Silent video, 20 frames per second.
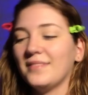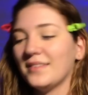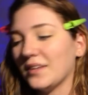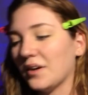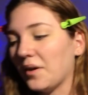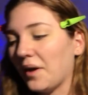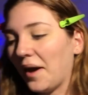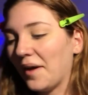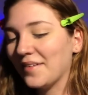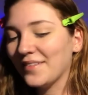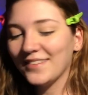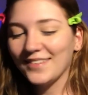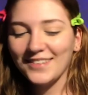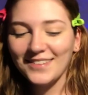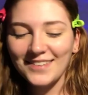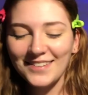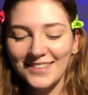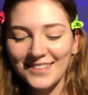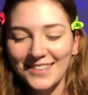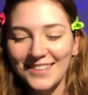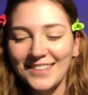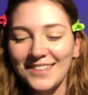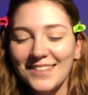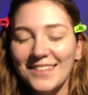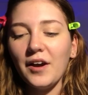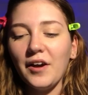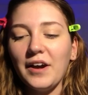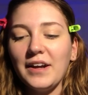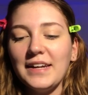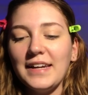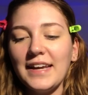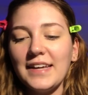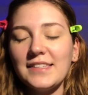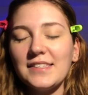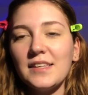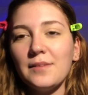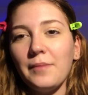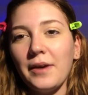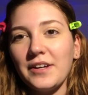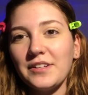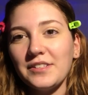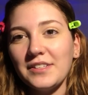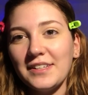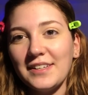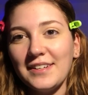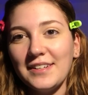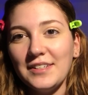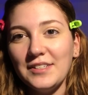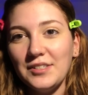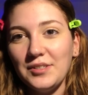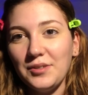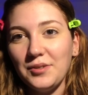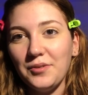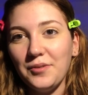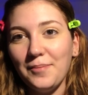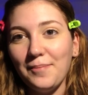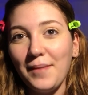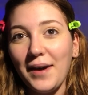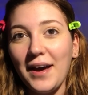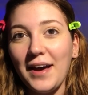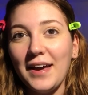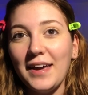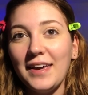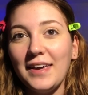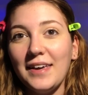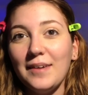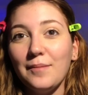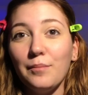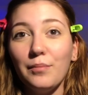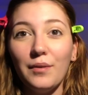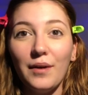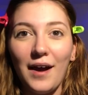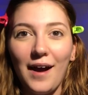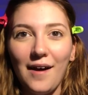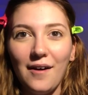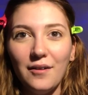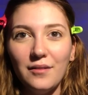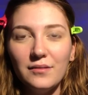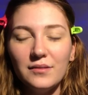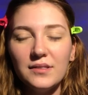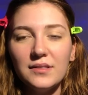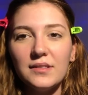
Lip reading: Okay. Alright, next I'm actually going to do my brows,